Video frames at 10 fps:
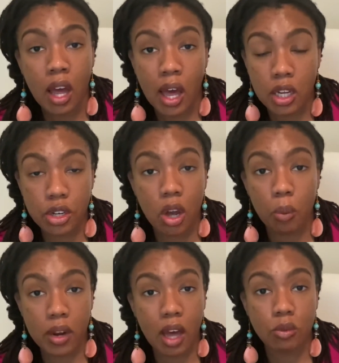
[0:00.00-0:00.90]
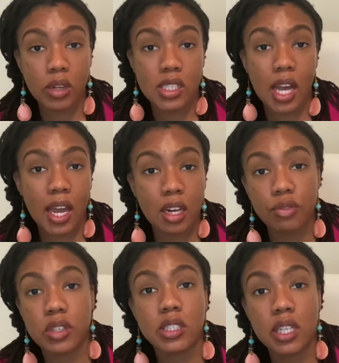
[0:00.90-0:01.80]
you know, without retightening
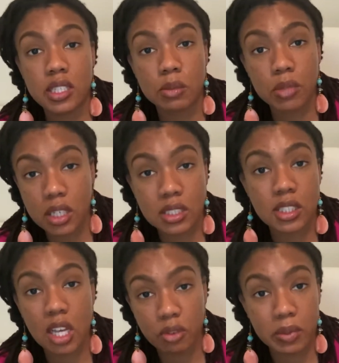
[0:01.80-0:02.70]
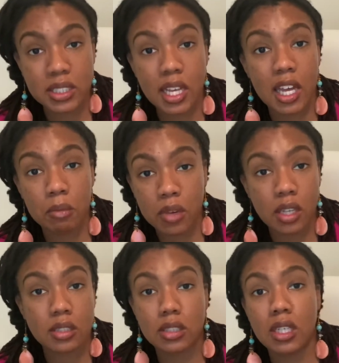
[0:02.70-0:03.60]
for 6 months, 7 months, 8
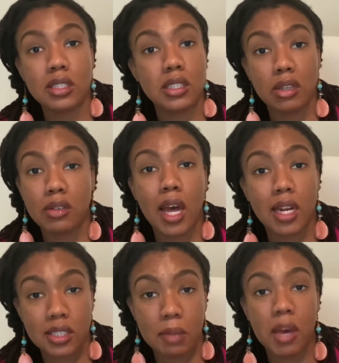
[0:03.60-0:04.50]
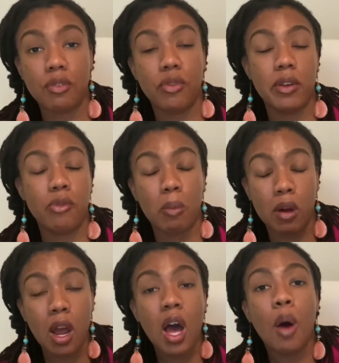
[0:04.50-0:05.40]
months, you're still not a semi-free
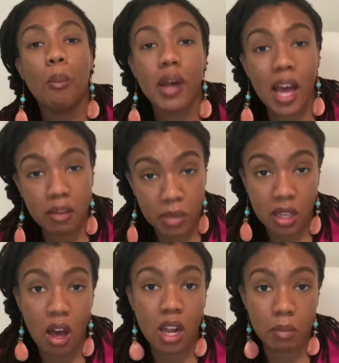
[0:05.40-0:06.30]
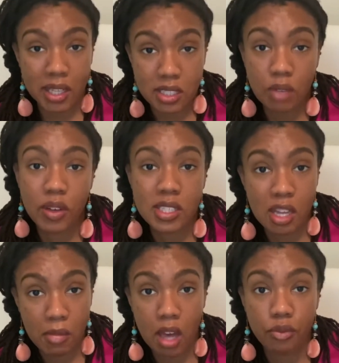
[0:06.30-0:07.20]
former. But I've been calling myself a
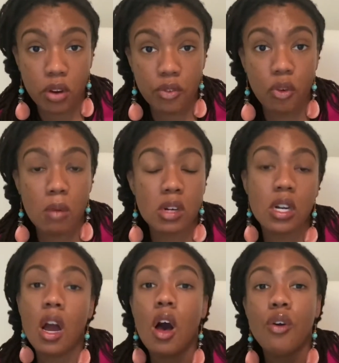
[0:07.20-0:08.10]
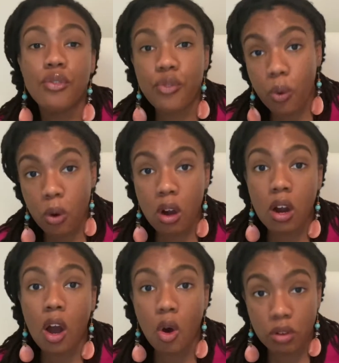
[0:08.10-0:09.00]
semi-free former
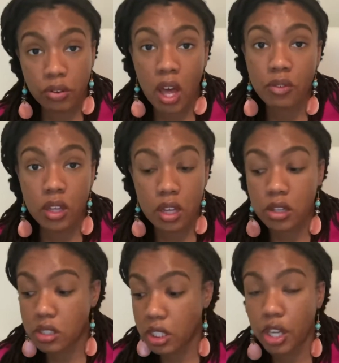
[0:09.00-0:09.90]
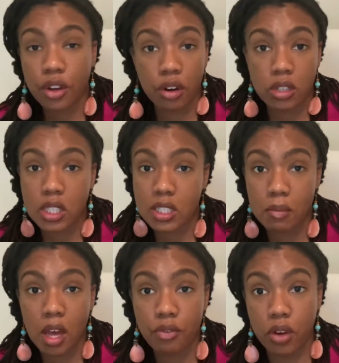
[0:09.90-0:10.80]
for over 5 years, so your girl's a
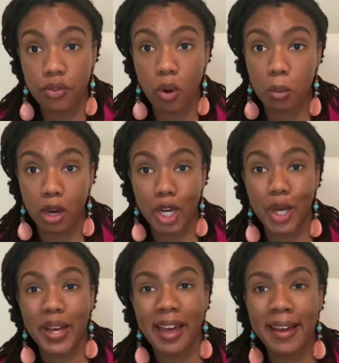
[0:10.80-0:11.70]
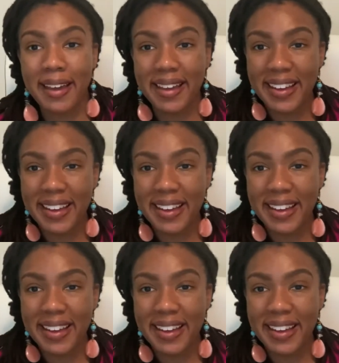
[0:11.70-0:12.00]
semi-free former, okay?